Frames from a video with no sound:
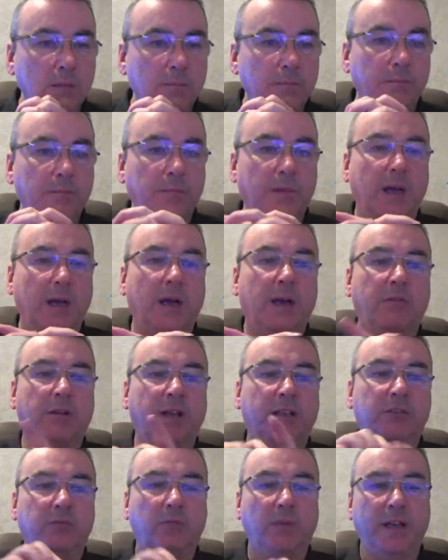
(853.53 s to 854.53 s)
Ah,
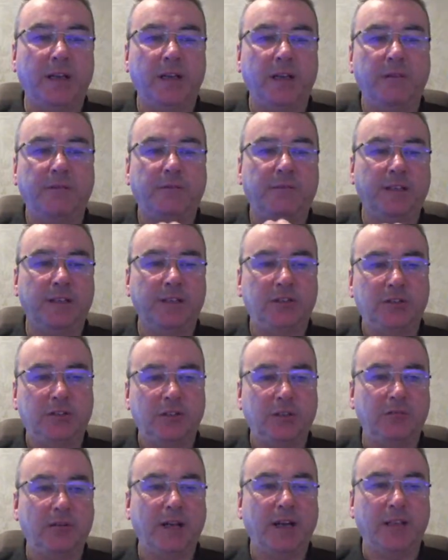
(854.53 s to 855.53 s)
right, weighing of fish.
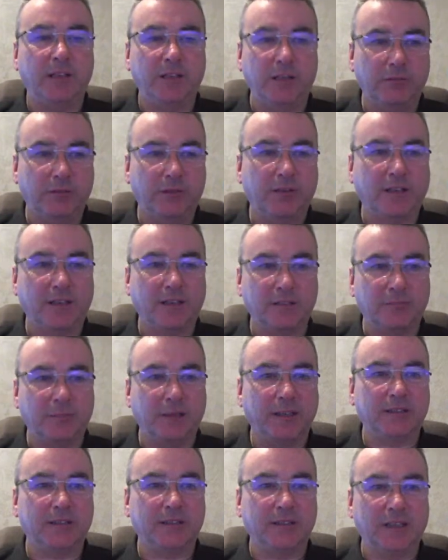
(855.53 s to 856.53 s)
Okay, Luke, thanks,
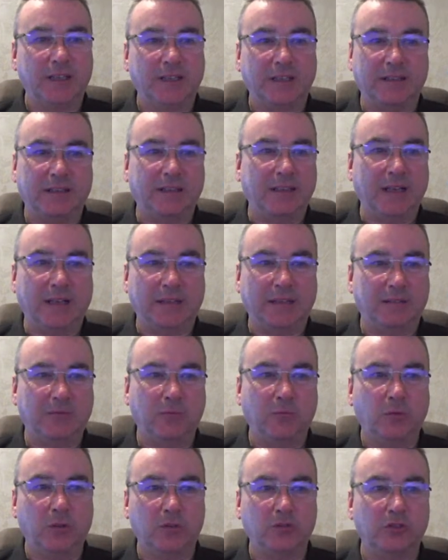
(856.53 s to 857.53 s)
mate. I
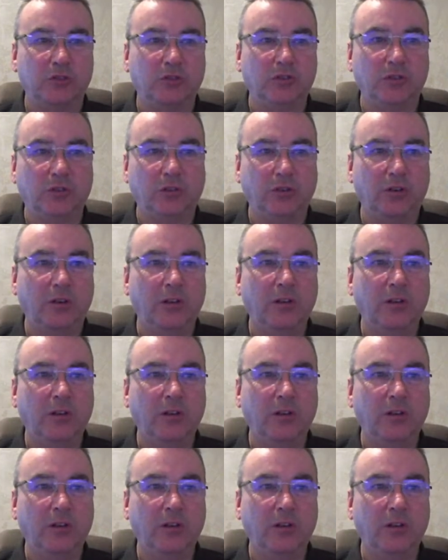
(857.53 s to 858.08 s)
wasn't sure.